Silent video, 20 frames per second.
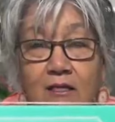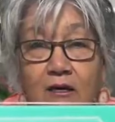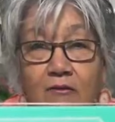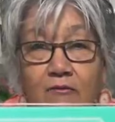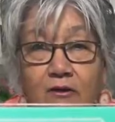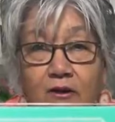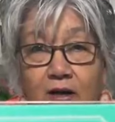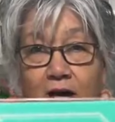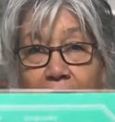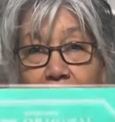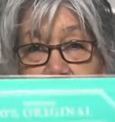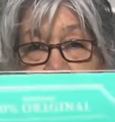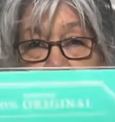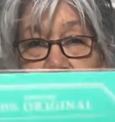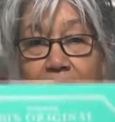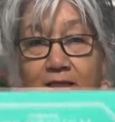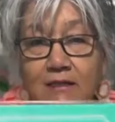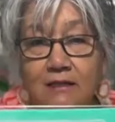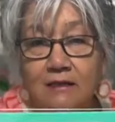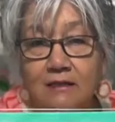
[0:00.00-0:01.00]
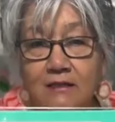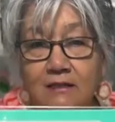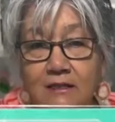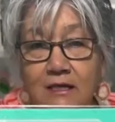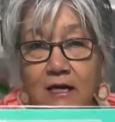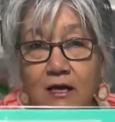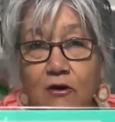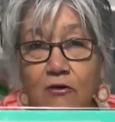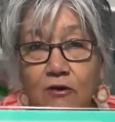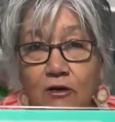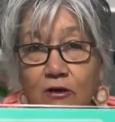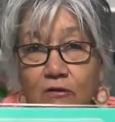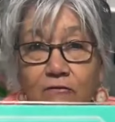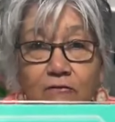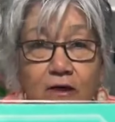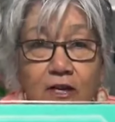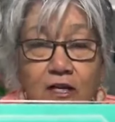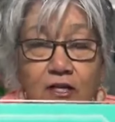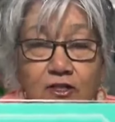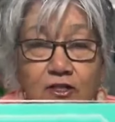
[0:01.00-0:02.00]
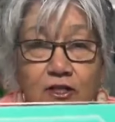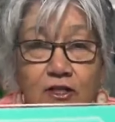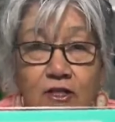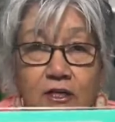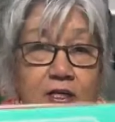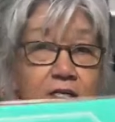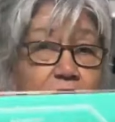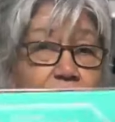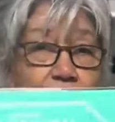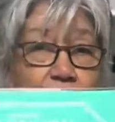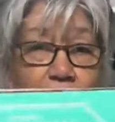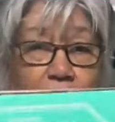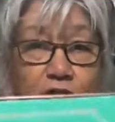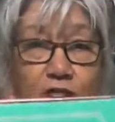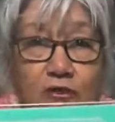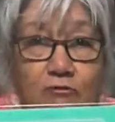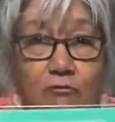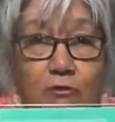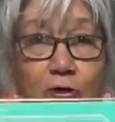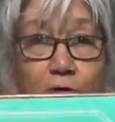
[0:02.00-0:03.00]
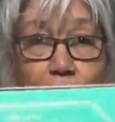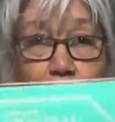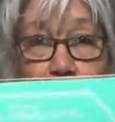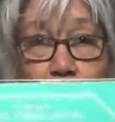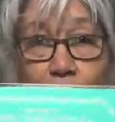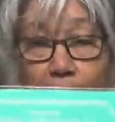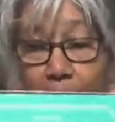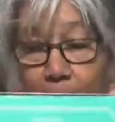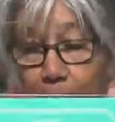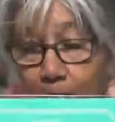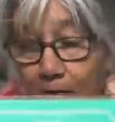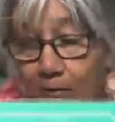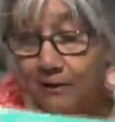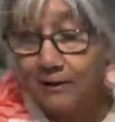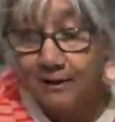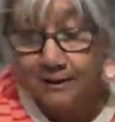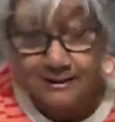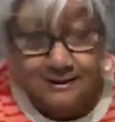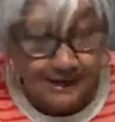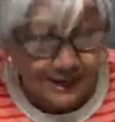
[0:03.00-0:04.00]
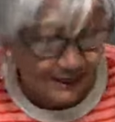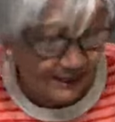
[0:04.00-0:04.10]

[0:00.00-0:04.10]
So if you guys sell your finished goods, or you just want to remember the